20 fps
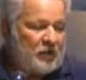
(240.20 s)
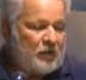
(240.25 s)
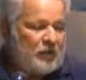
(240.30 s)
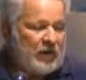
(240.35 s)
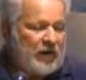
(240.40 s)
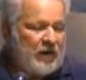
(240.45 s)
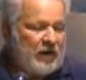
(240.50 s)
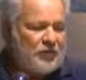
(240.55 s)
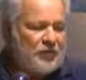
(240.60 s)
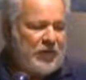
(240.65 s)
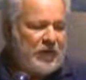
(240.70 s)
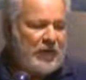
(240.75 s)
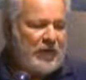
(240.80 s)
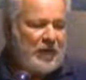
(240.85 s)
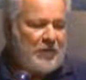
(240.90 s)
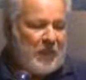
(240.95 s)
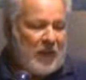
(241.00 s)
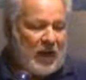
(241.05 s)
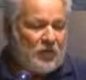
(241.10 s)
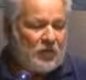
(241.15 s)
reading,
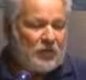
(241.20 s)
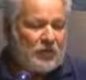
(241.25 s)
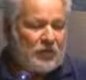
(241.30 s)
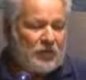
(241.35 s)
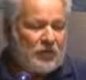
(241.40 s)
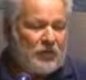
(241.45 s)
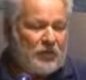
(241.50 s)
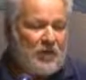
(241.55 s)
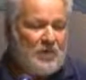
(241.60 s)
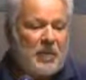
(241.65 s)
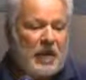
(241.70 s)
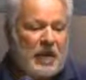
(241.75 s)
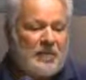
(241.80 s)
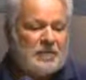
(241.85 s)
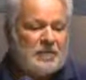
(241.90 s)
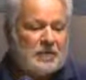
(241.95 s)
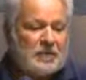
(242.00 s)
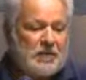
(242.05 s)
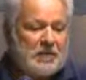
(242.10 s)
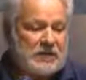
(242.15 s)
Emmanuel reminds
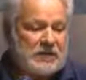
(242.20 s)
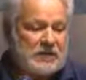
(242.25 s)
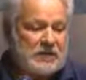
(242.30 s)
us